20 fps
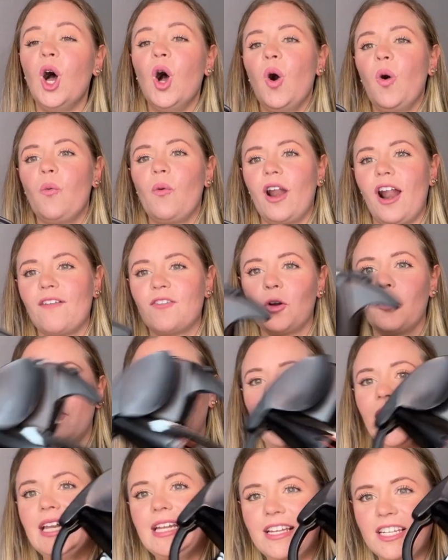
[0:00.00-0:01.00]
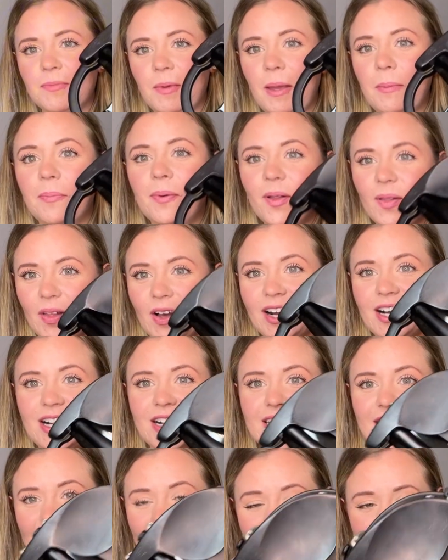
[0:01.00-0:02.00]
whatever, where I need to be
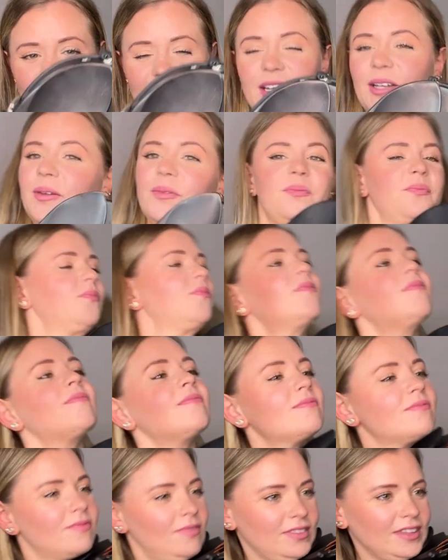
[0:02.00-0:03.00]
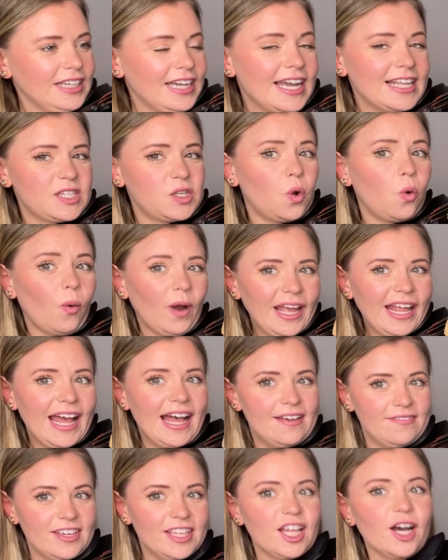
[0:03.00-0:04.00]
plugged in. It's quite
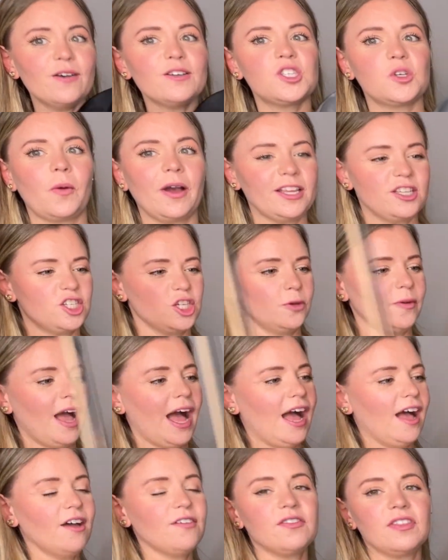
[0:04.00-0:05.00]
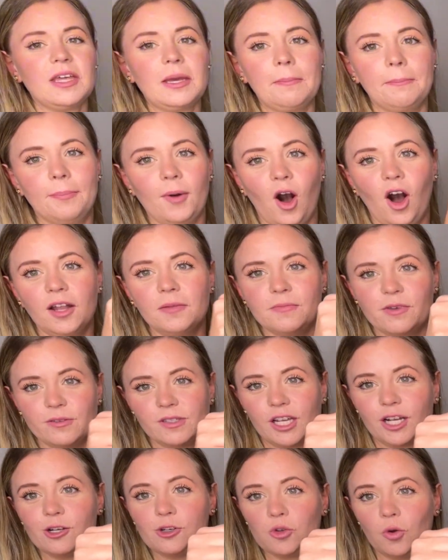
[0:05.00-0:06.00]
heavy though, so I do have the Bond
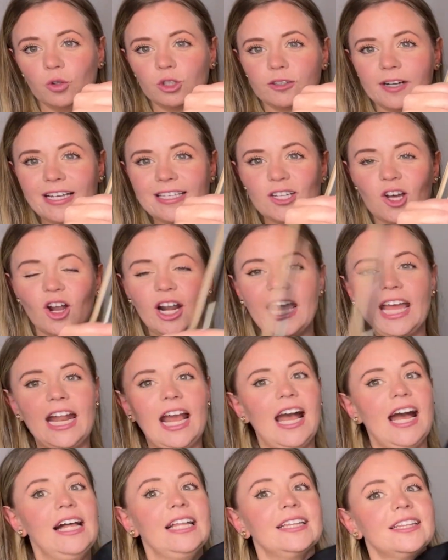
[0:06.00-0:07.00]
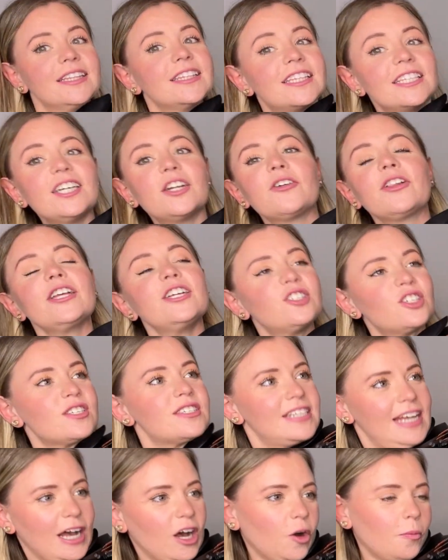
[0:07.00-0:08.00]
Music shoulder rest on it, literally just to
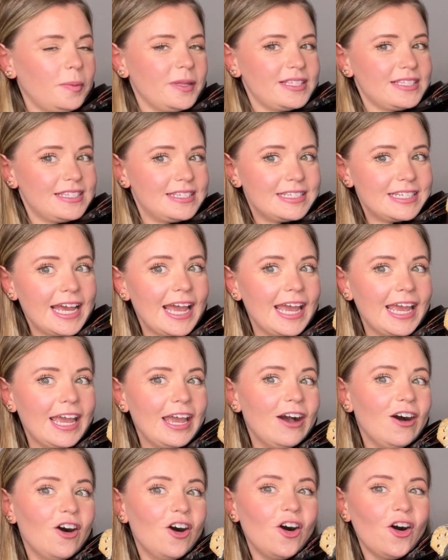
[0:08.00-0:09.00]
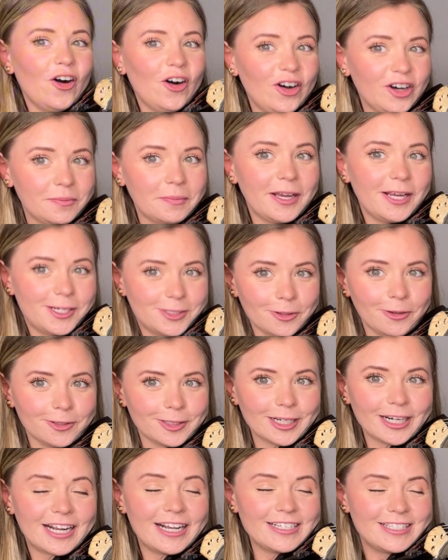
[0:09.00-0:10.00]
help it stay on my shoulder
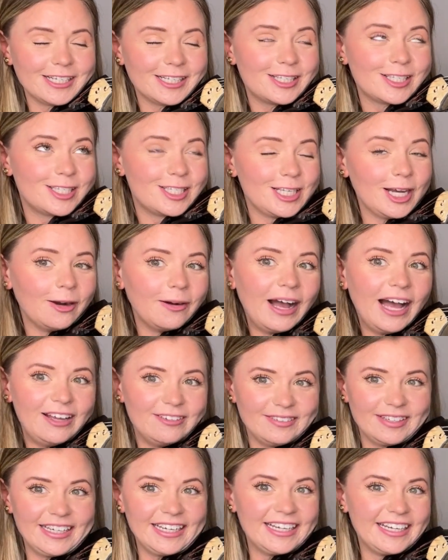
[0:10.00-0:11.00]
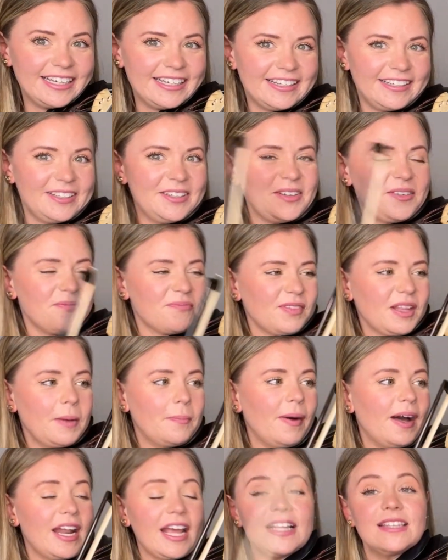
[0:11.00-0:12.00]
because it's so heavy.
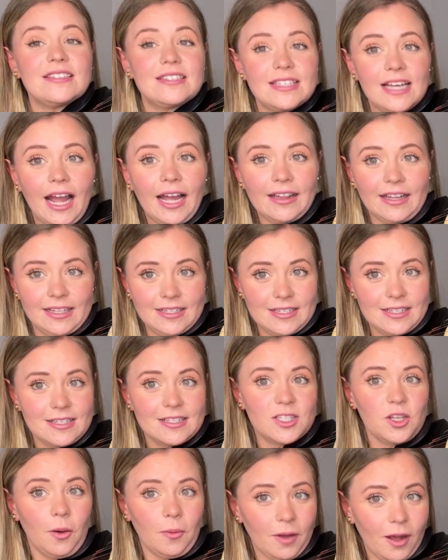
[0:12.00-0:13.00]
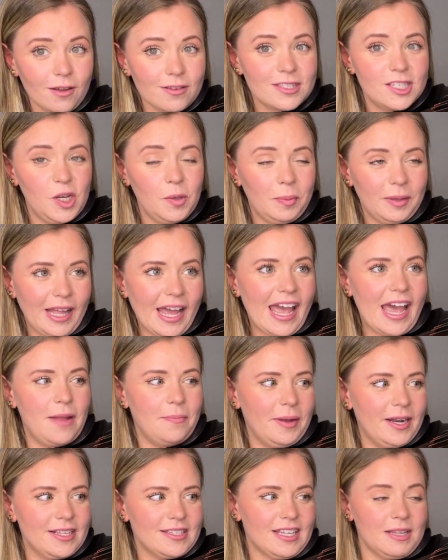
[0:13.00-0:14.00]
But it's silent, so I'll still play it, but
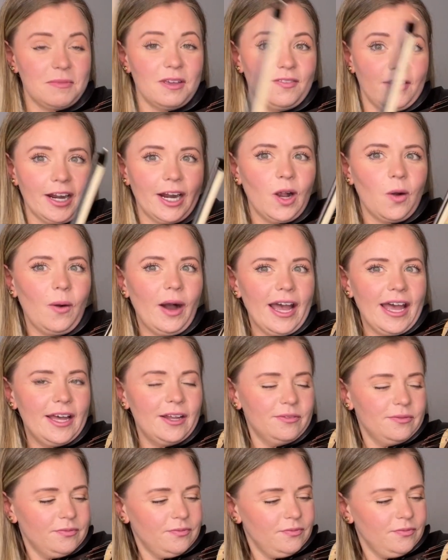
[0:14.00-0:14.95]
it's gonna be very quiet.